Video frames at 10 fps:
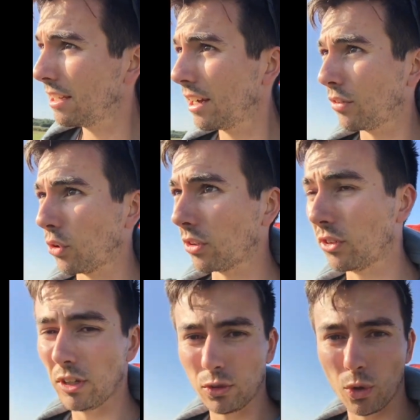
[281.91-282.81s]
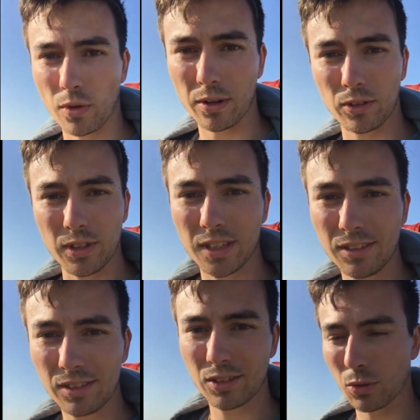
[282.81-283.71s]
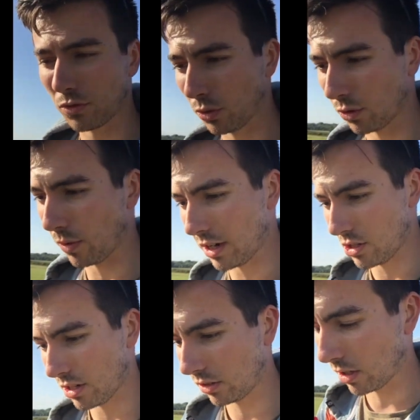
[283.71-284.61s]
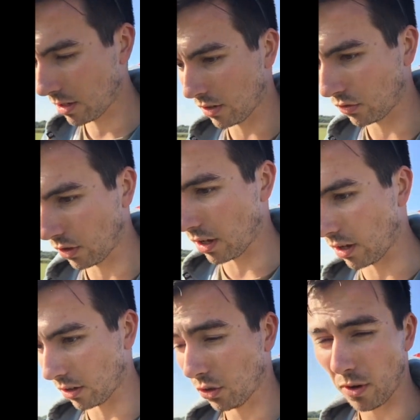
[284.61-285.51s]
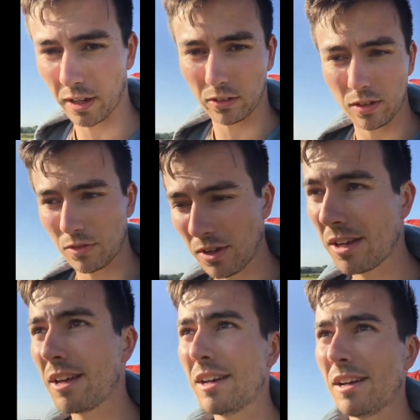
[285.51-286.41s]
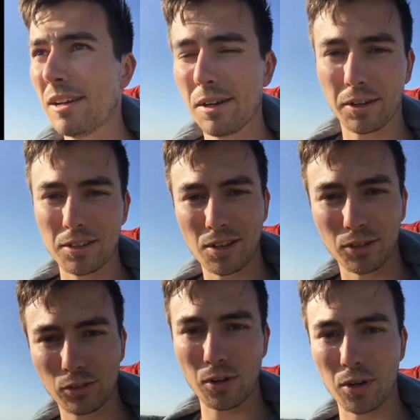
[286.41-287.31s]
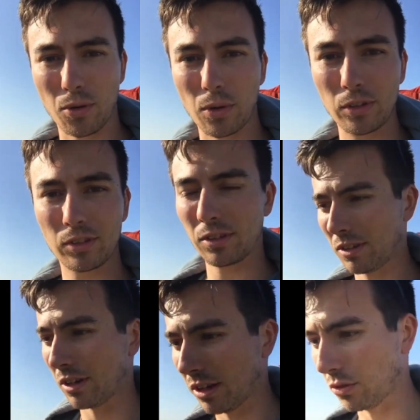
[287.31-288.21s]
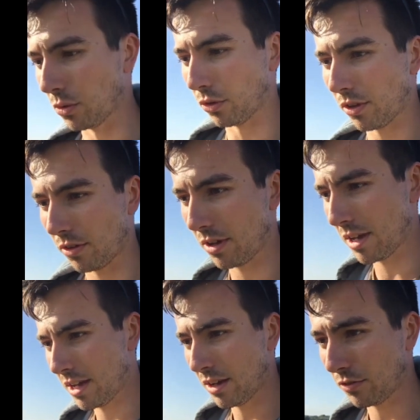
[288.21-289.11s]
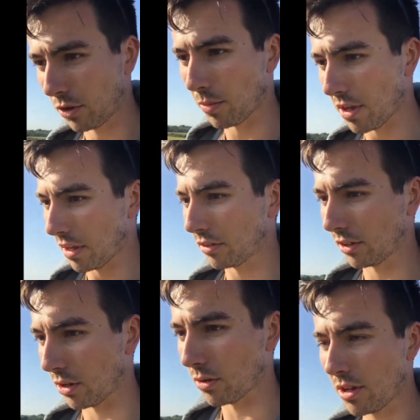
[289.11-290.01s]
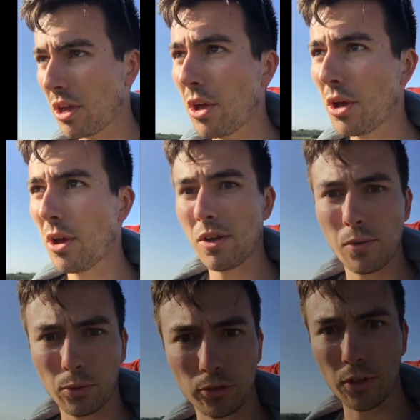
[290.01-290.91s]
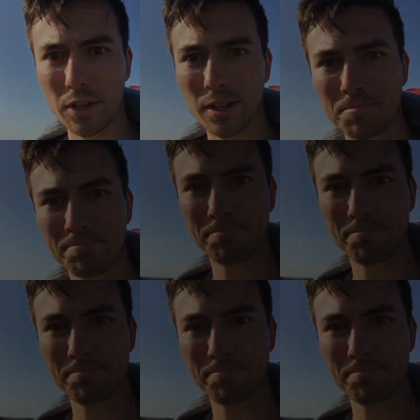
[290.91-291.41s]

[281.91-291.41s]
I've got a detour round to the east to avoid the ranges. If they are not active, I can cut straight across and head north from here, so we'll see.